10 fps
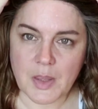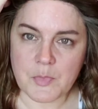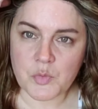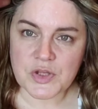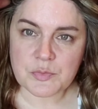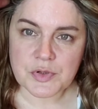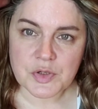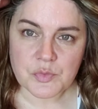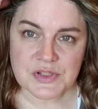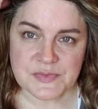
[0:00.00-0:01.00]
But when you put
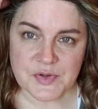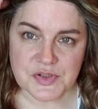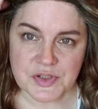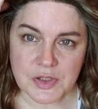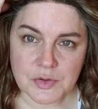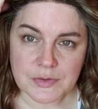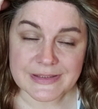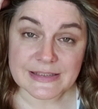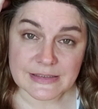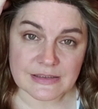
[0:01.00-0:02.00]
it where it's supposed to go,
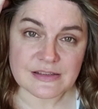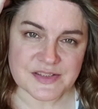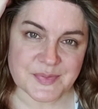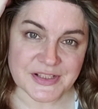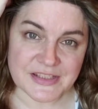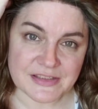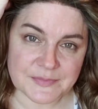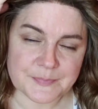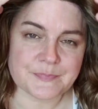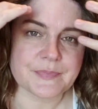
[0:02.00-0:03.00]
it looks pretty
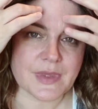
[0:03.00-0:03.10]
good.